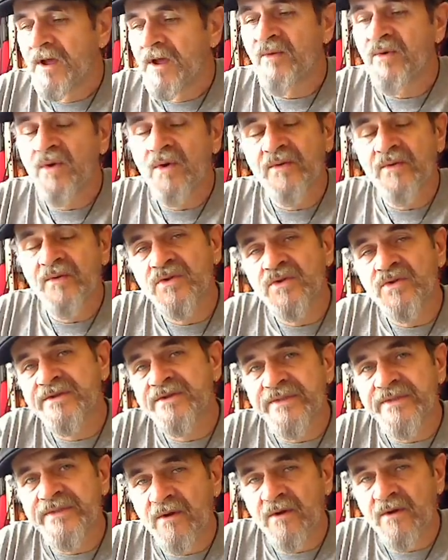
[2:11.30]
I went over and
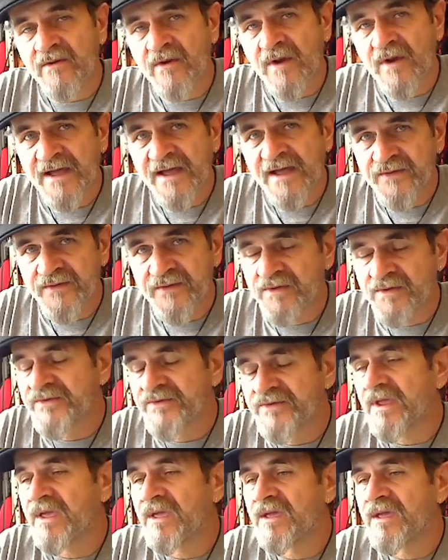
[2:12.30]
looked at their other
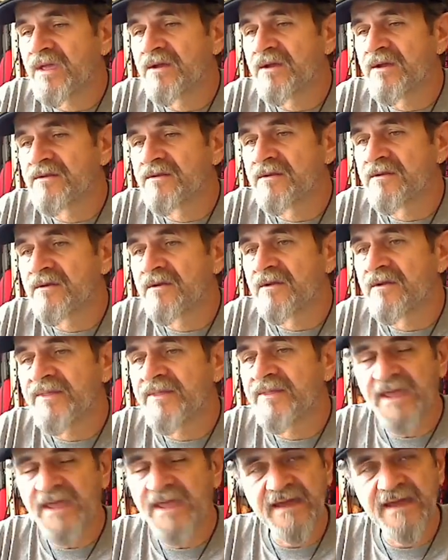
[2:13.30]
auctions, and
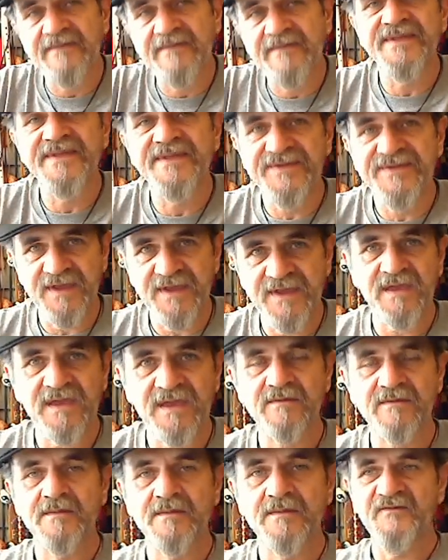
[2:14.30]
they have the
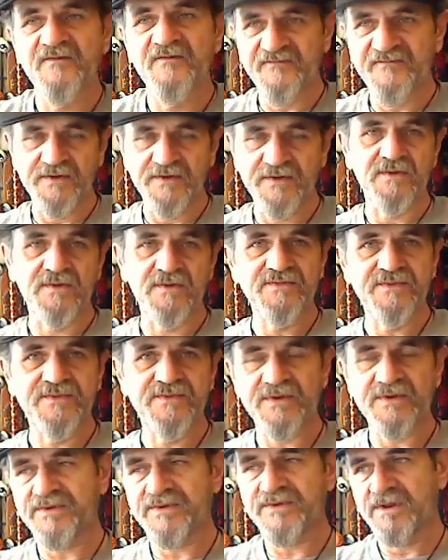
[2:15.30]
same flute,
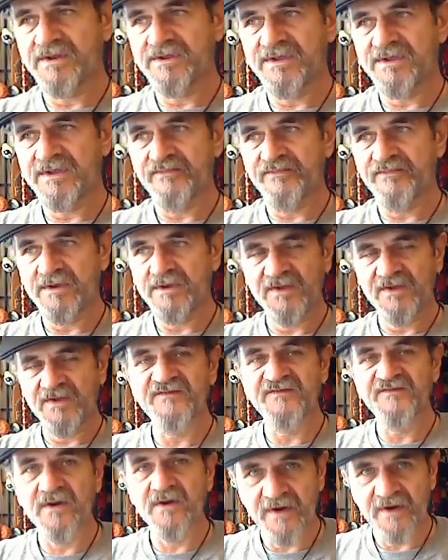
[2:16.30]
just in a different
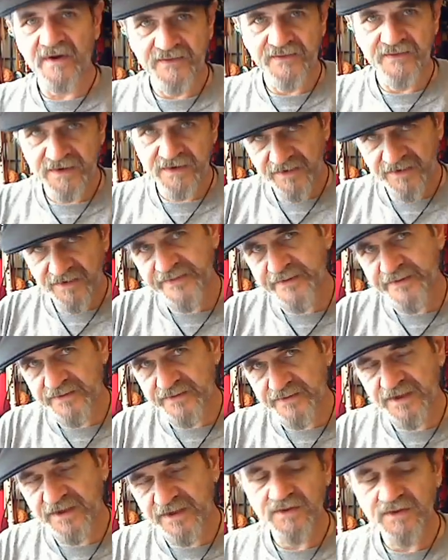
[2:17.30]
configuration, in
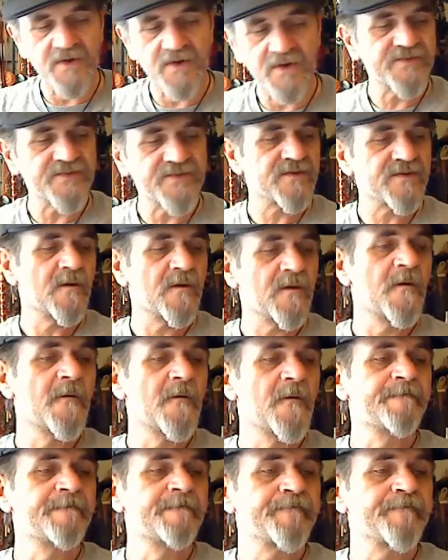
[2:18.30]
13 notes.
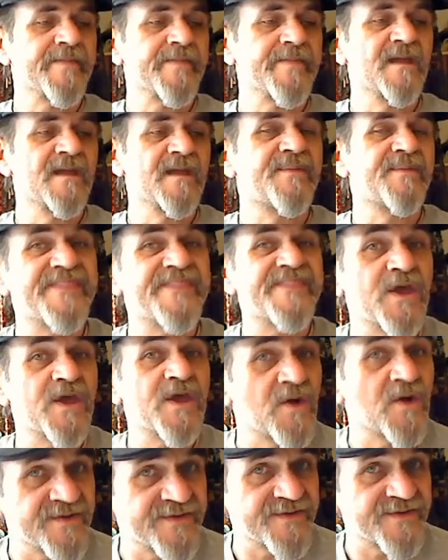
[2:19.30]
But
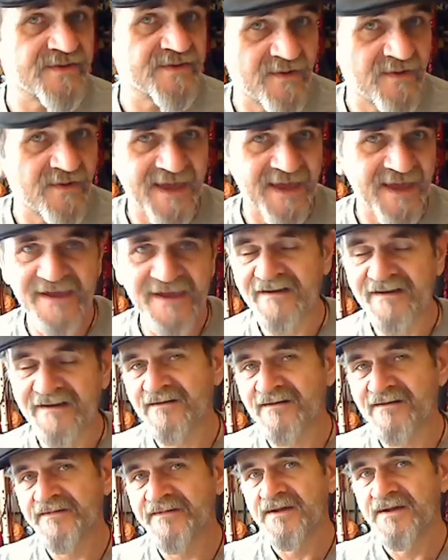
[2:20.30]
they also
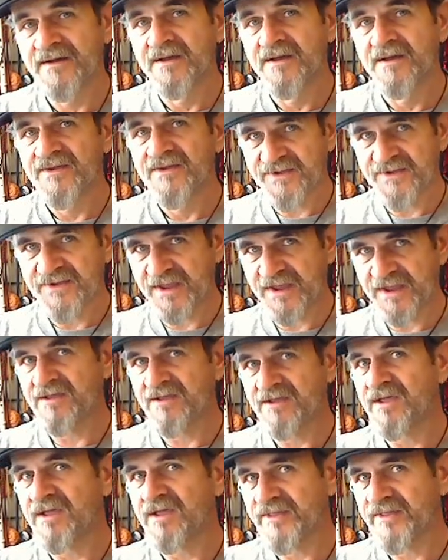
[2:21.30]
have
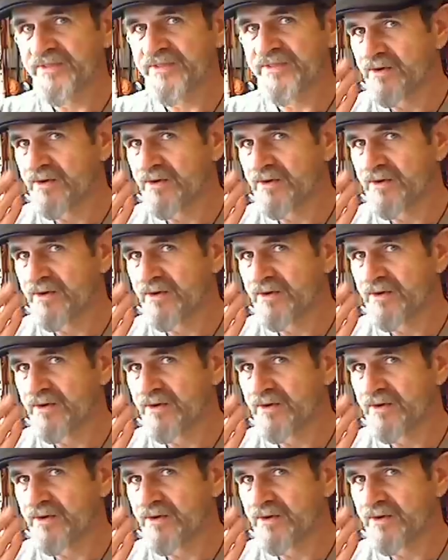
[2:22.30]
10 and